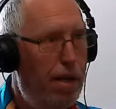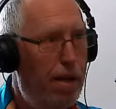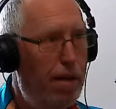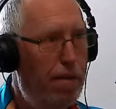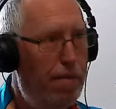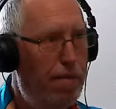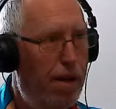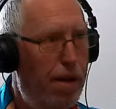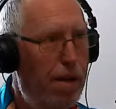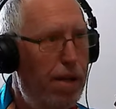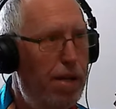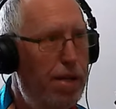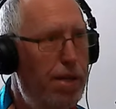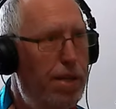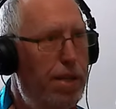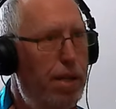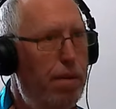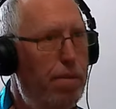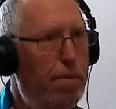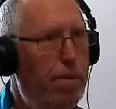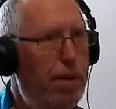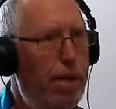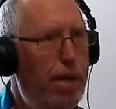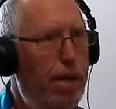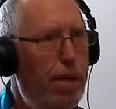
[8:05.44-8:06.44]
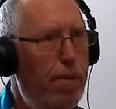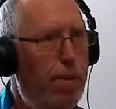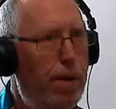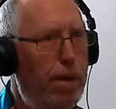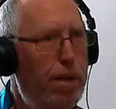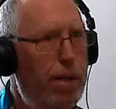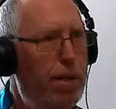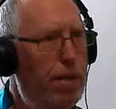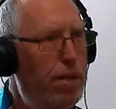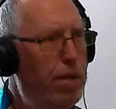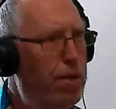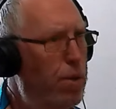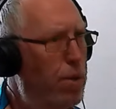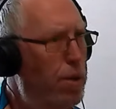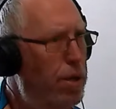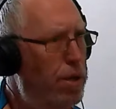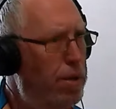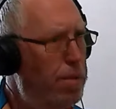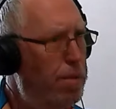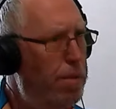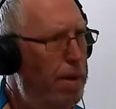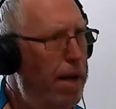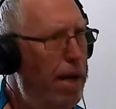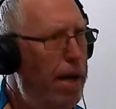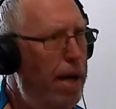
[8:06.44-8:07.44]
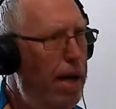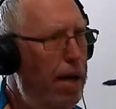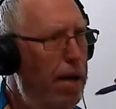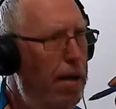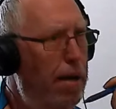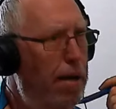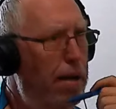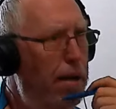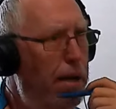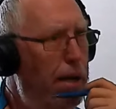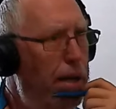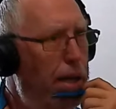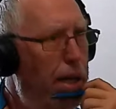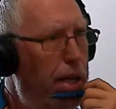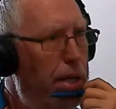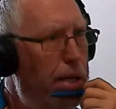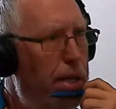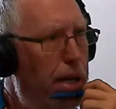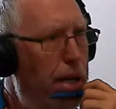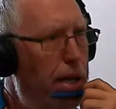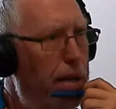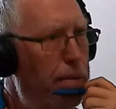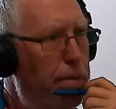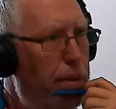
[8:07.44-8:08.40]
Volunteer, but he went to Georgian Bay at that time.